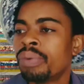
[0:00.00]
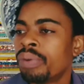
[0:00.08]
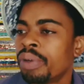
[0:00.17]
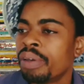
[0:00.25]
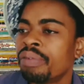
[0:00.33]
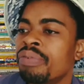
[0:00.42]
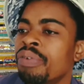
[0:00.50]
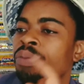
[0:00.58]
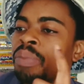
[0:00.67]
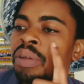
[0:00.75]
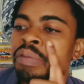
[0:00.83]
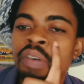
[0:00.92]
If you've
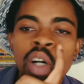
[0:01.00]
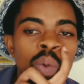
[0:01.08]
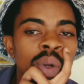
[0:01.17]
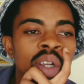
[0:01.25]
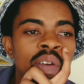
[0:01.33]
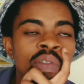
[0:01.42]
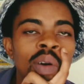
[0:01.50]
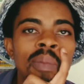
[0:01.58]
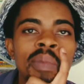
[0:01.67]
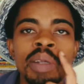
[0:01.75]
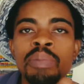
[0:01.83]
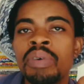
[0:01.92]
been following
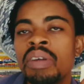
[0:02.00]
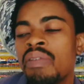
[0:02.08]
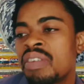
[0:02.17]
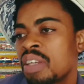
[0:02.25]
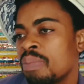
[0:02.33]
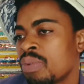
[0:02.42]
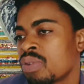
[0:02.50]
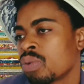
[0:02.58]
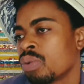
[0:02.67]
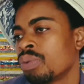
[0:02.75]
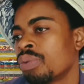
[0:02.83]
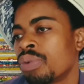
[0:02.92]
from the previous
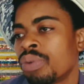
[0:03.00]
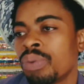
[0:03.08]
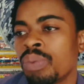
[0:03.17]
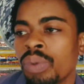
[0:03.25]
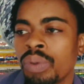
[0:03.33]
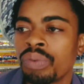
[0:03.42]
episode, you will